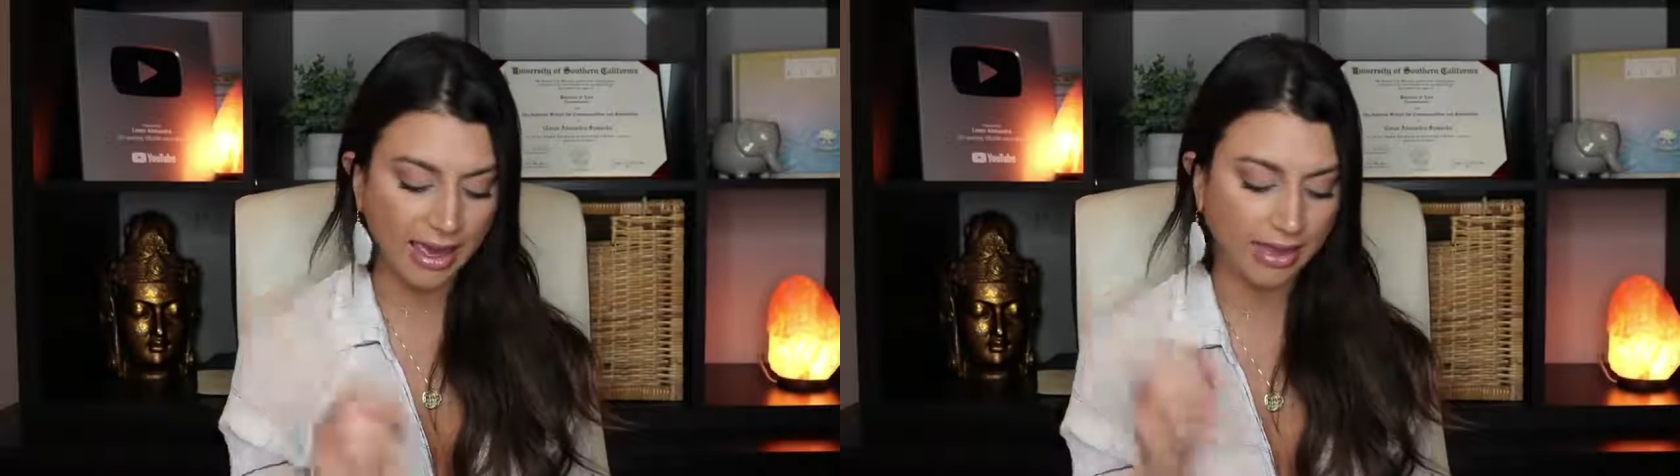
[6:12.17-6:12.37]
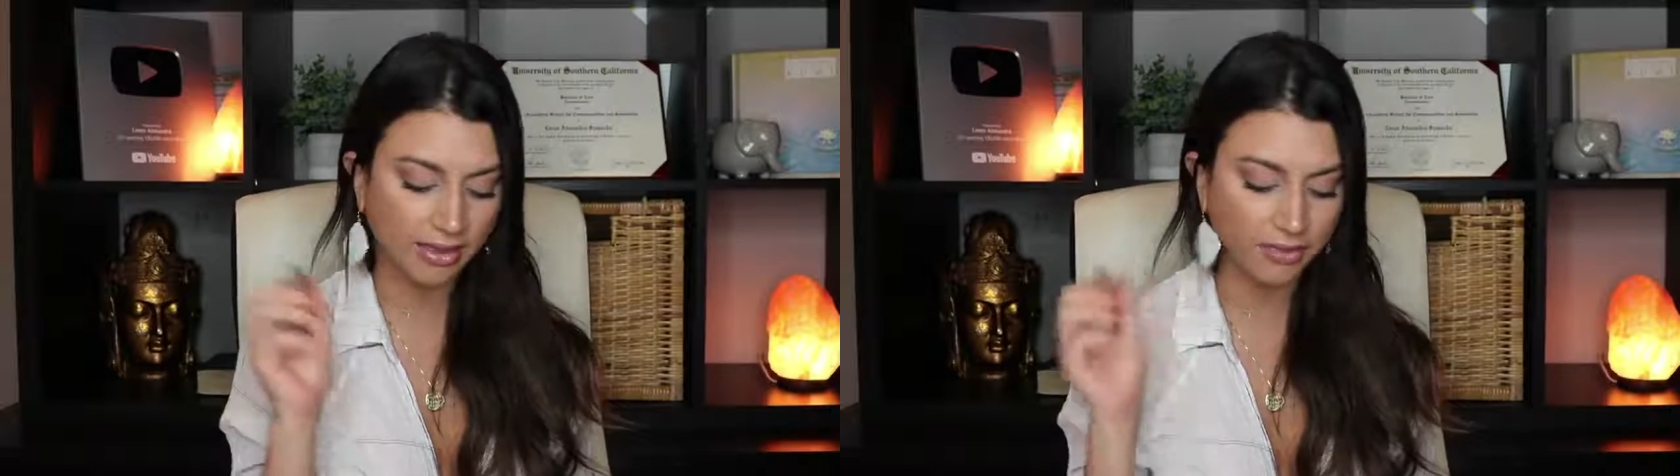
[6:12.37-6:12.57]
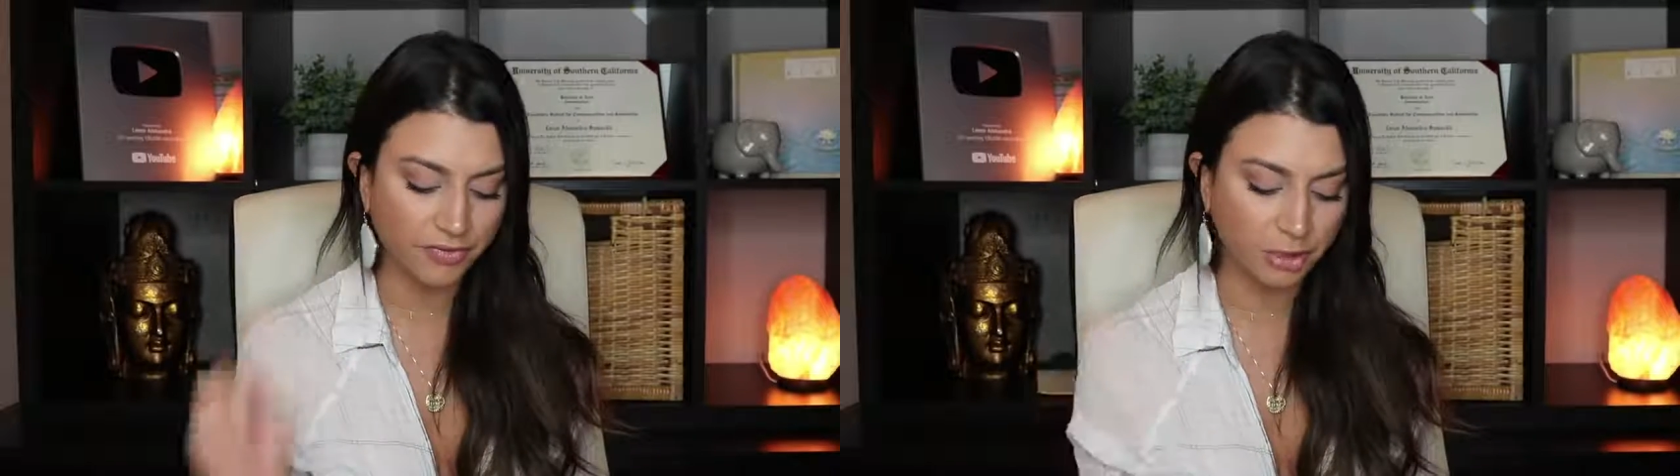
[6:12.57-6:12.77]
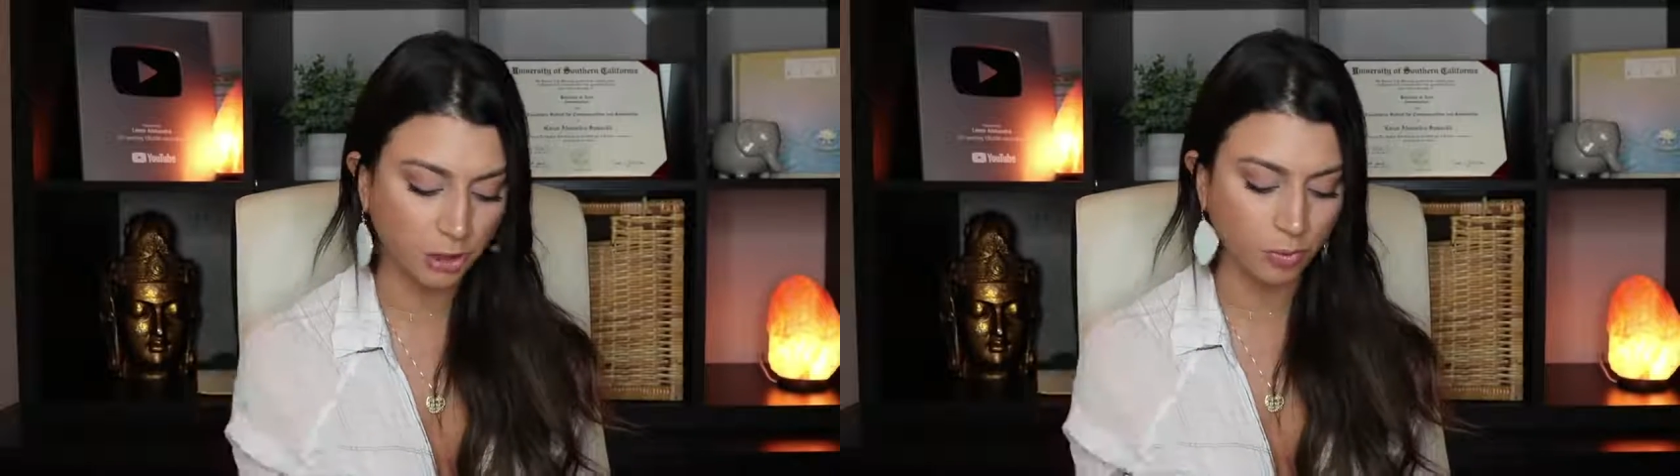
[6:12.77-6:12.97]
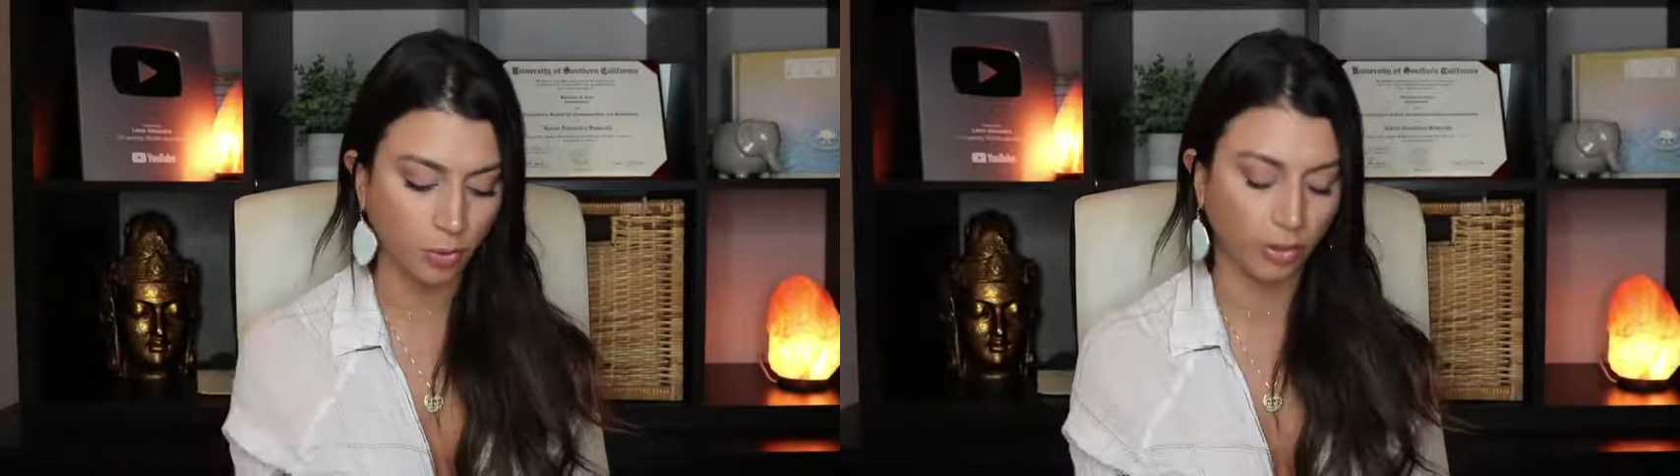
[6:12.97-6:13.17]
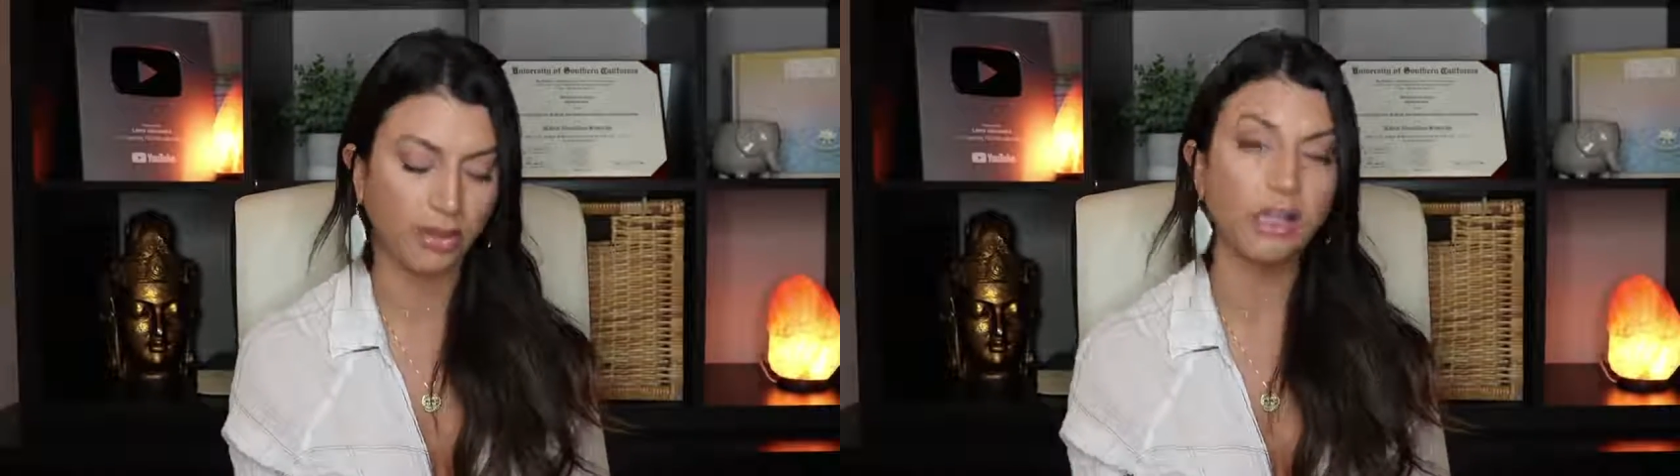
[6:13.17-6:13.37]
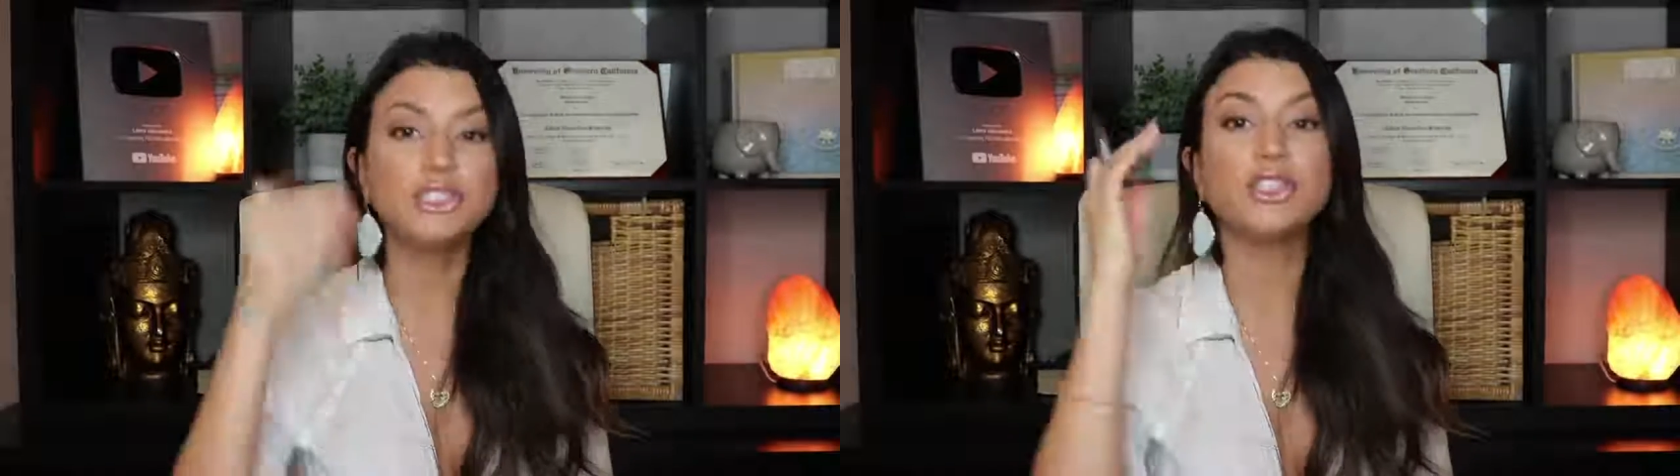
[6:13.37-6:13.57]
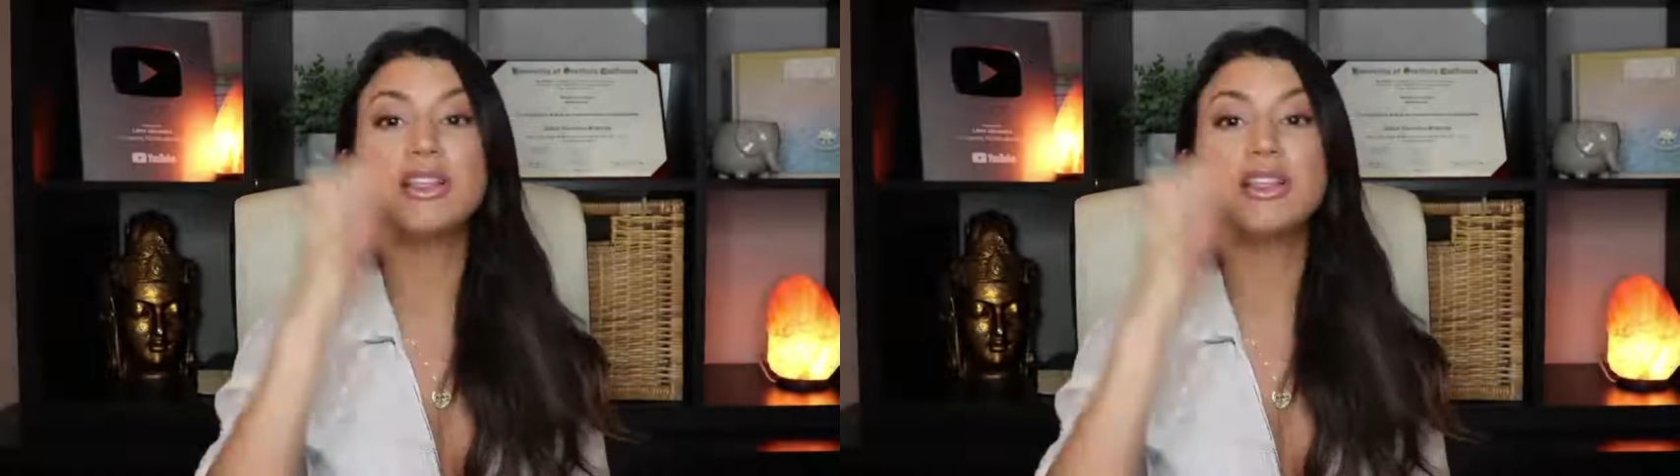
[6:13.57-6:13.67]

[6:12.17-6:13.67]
and the vision board. So